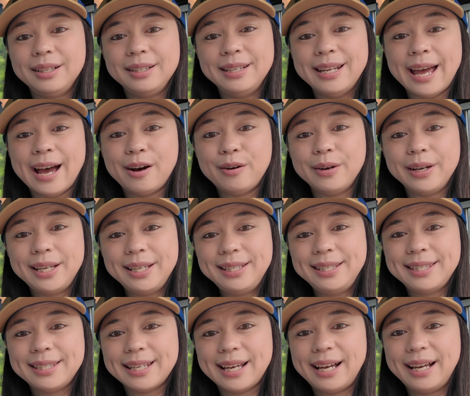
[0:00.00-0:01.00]
Now
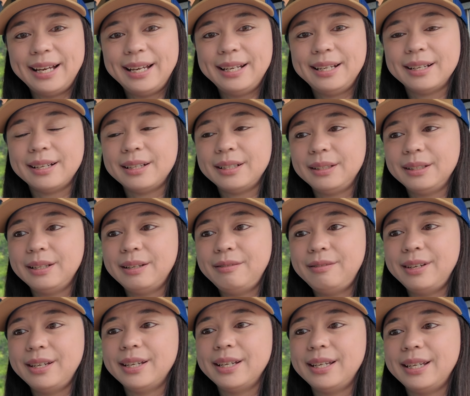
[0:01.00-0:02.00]
inside,
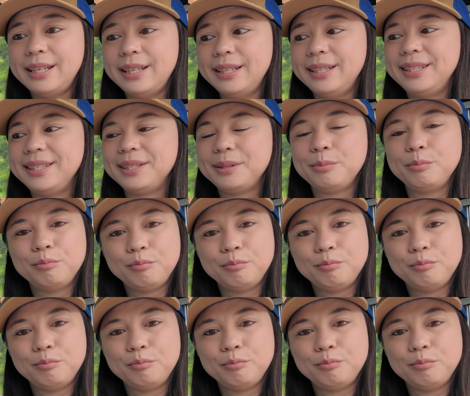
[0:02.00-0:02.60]
Olivia is